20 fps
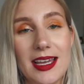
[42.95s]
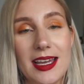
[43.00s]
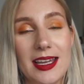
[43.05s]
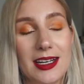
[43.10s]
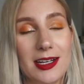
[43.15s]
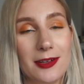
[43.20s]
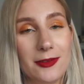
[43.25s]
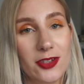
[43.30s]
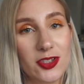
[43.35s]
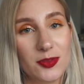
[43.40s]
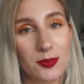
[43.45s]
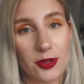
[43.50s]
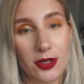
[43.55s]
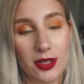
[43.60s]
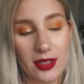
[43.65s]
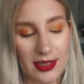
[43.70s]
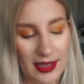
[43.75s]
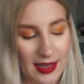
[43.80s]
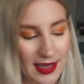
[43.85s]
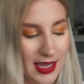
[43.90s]
and the first
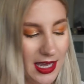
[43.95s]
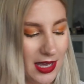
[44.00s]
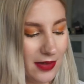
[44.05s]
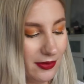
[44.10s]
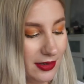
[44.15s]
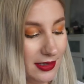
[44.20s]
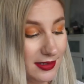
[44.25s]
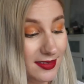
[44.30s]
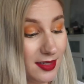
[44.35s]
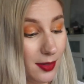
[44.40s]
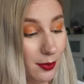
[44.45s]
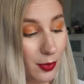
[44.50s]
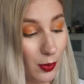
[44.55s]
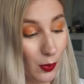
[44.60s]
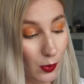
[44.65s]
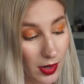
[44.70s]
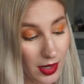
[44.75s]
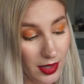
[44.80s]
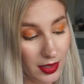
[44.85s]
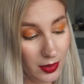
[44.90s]
product I have is number
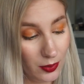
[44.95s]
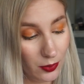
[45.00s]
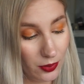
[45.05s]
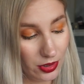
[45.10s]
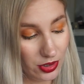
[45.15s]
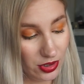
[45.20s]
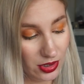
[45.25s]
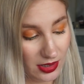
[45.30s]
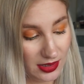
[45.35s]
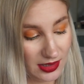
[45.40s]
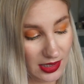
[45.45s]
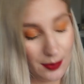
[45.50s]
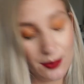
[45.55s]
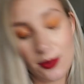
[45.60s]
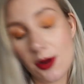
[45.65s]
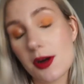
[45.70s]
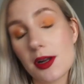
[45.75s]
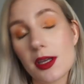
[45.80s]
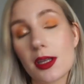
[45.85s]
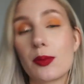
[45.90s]
1, which is a
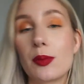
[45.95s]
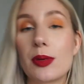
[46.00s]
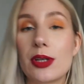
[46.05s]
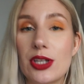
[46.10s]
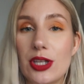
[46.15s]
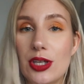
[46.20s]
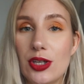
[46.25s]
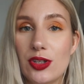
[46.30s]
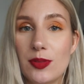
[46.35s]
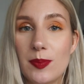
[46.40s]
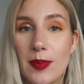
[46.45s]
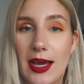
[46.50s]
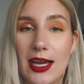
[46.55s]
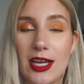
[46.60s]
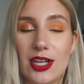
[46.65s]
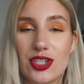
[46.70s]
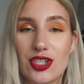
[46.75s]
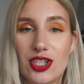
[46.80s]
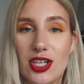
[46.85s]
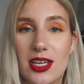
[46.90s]
product with cute
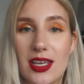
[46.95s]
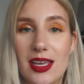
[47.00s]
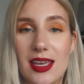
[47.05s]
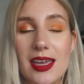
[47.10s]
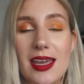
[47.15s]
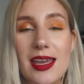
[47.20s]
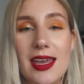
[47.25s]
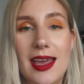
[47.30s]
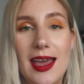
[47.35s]
packaging,